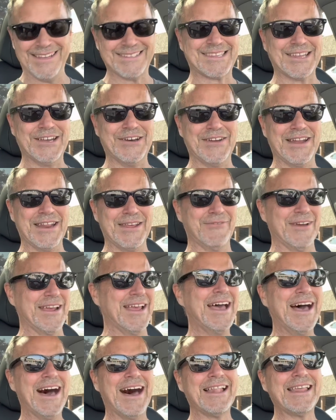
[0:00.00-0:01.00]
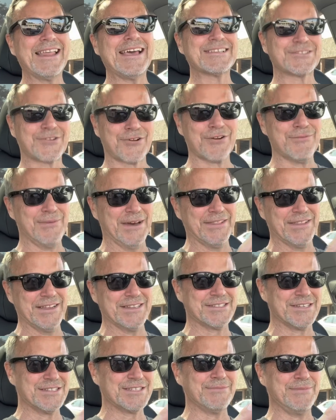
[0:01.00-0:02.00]
so anyway, I'll ask her about
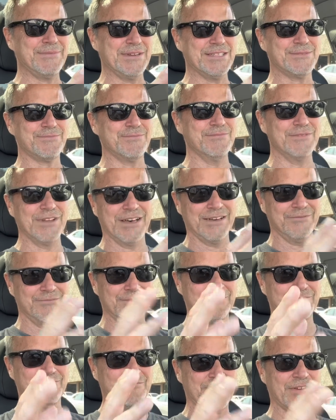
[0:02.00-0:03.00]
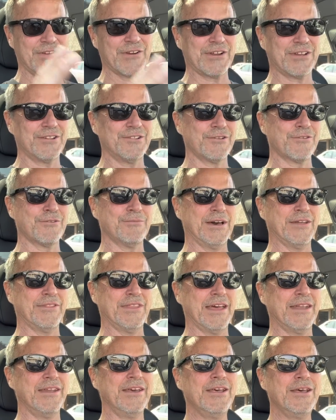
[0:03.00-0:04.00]
this just to be uh, very clear about
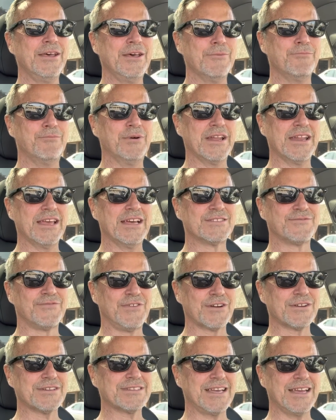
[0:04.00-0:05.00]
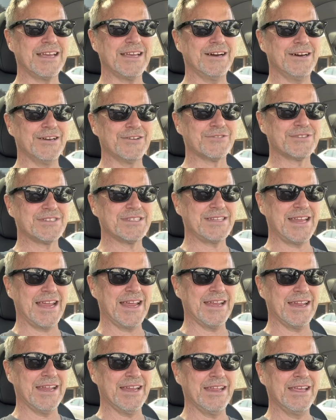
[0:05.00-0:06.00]
that. But as far as I
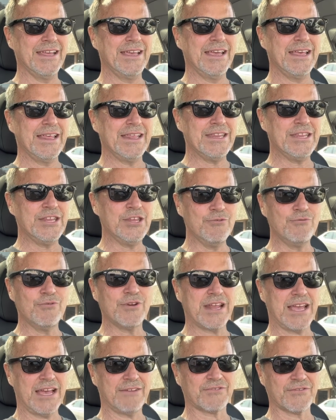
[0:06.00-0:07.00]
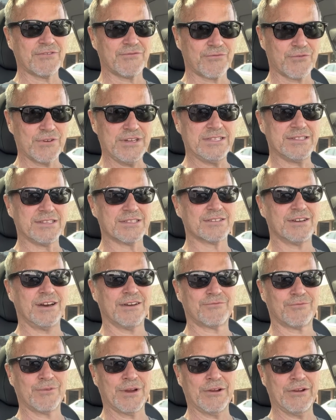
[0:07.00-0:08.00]
understand it, you would have to freeze the
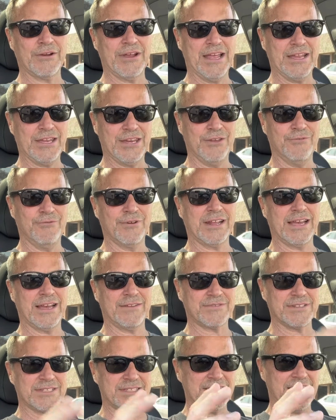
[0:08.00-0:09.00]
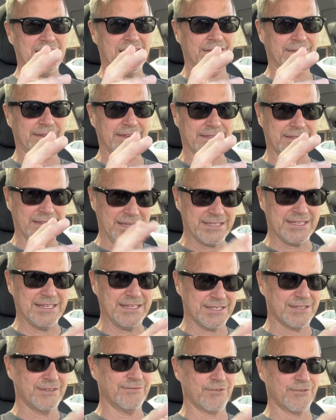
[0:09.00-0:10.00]
software and you would have to say like, this
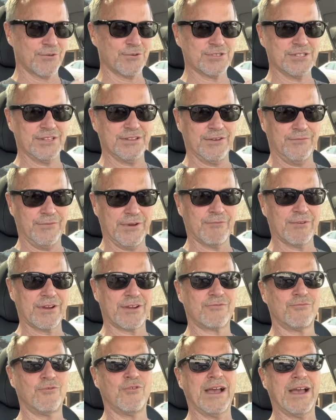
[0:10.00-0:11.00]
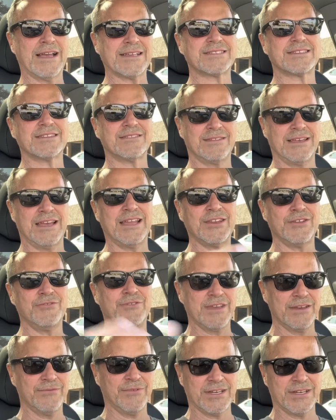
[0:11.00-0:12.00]
is the version that we request that you
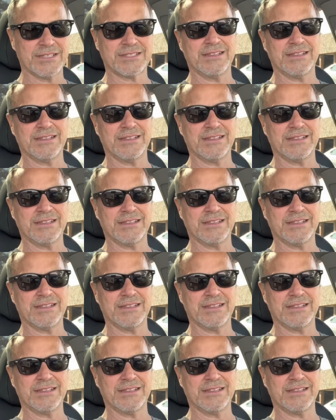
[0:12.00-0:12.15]
give us